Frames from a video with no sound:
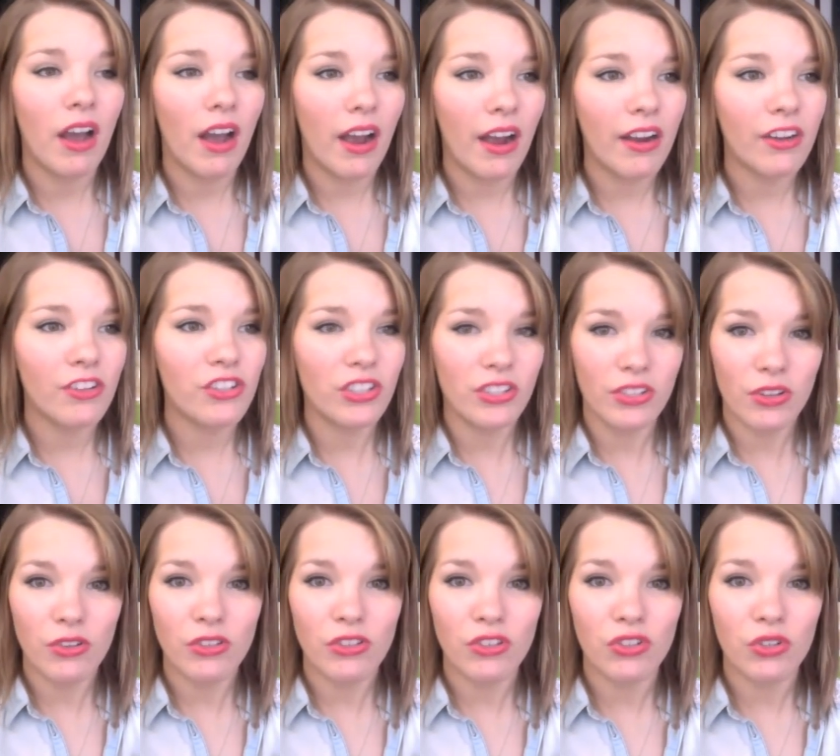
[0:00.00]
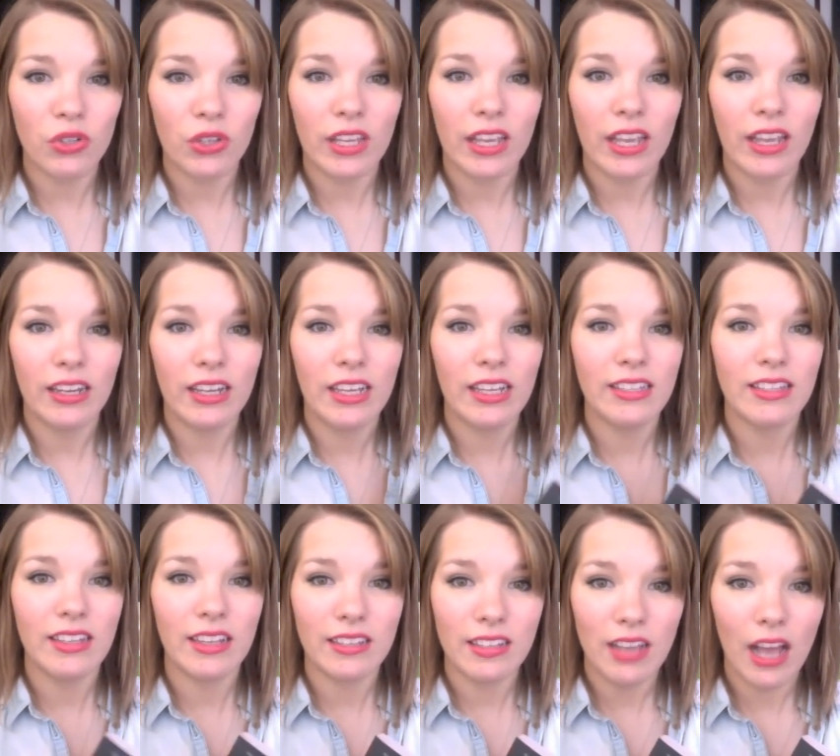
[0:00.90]
R just goes to Julie and he
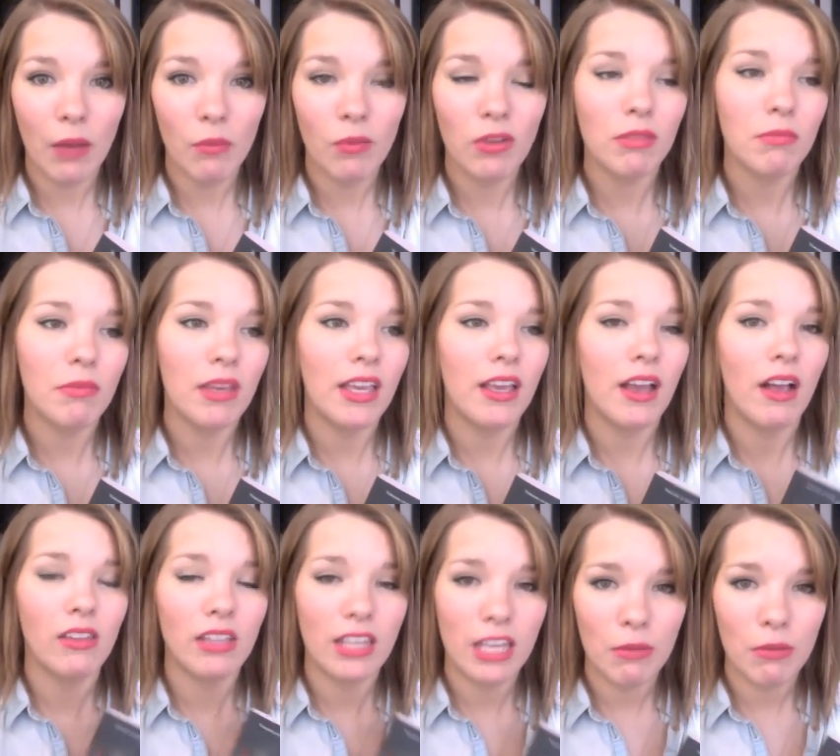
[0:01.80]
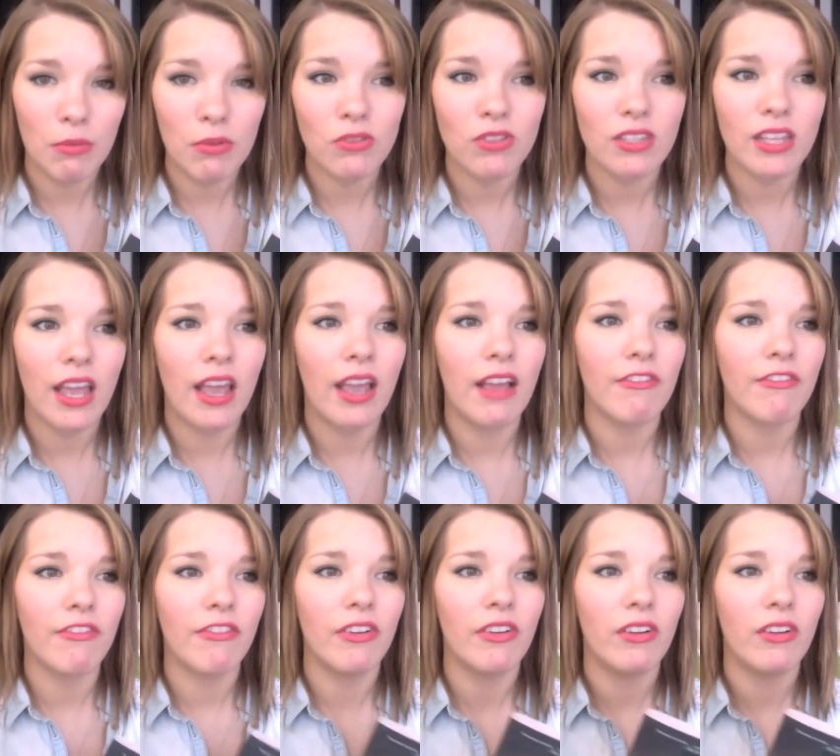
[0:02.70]
says, Come with me, I'll keep you safe.